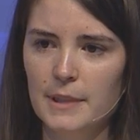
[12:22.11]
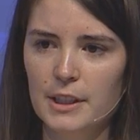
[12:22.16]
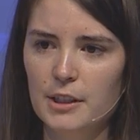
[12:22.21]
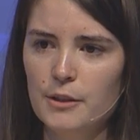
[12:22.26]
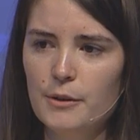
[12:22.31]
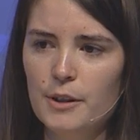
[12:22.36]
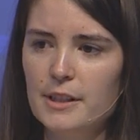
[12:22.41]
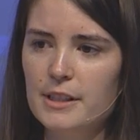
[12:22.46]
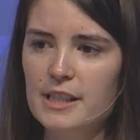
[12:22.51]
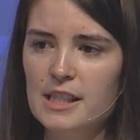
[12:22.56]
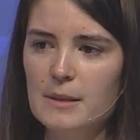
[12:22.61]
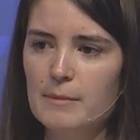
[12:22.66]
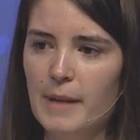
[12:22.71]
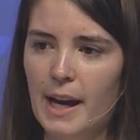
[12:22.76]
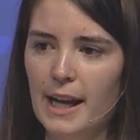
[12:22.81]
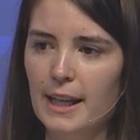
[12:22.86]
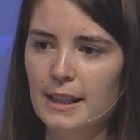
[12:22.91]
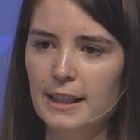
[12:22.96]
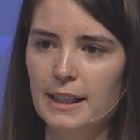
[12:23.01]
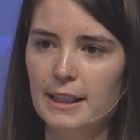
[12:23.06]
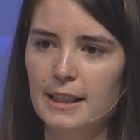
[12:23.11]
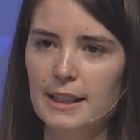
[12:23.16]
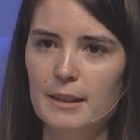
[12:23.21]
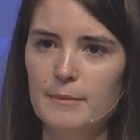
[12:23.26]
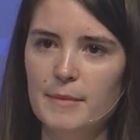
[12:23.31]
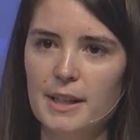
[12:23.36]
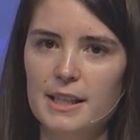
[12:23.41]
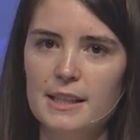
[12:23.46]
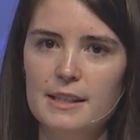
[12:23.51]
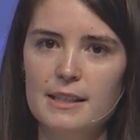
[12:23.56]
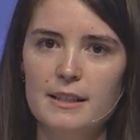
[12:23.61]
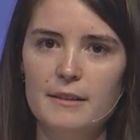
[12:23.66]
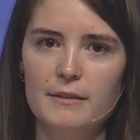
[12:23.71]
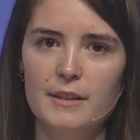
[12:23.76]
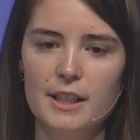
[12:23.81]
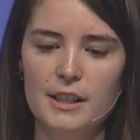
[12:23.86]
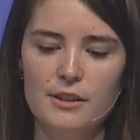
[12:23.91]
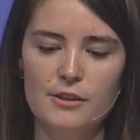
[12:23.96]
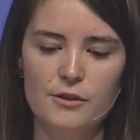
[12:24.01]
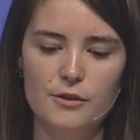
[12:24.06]
you aren't smiling in the midst of
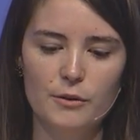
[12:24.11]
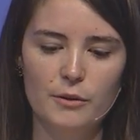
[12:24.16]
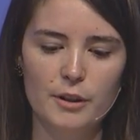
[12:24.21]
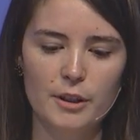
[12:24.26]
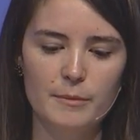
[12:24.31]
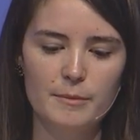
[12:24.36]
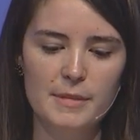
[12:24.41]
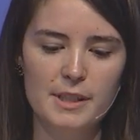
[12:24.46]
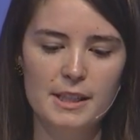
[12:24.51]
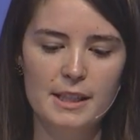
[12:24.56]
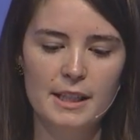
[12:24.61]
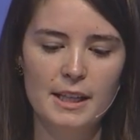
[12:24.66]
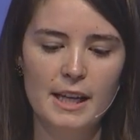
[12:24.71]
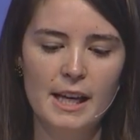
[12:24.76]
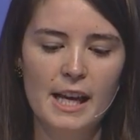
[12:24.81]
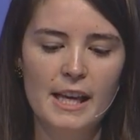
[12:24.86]
these storms.